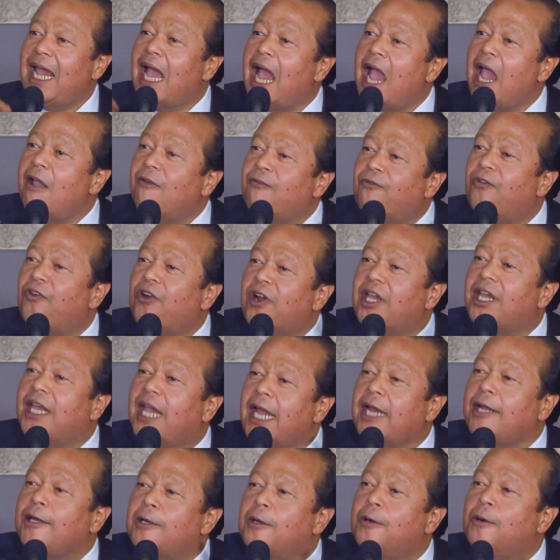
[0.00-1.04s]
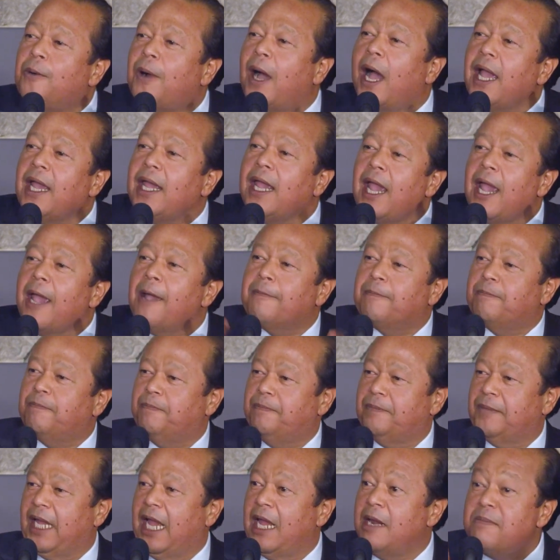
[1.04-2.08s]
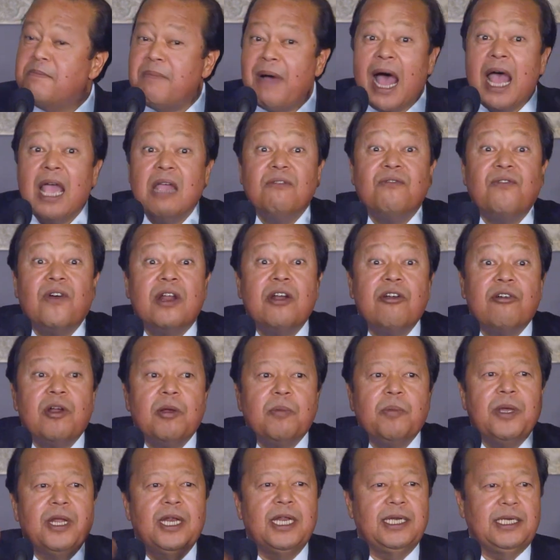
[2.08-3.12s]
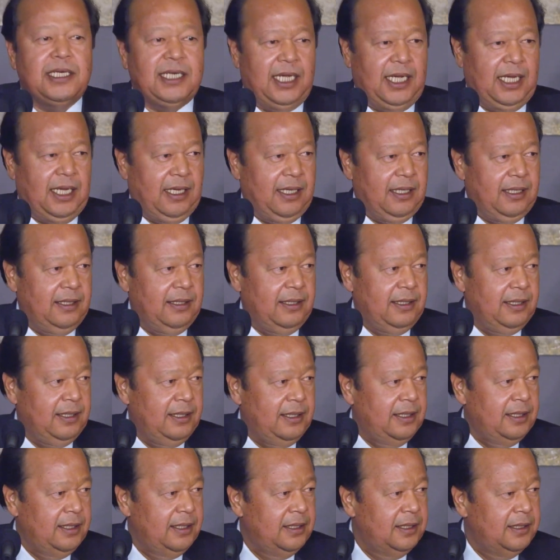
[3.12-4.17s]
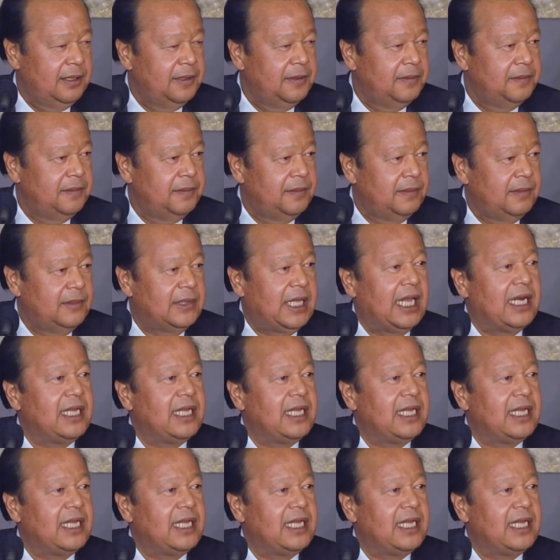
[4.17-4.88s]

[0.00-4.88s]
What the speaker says: I forget who I am and my vulnerability, that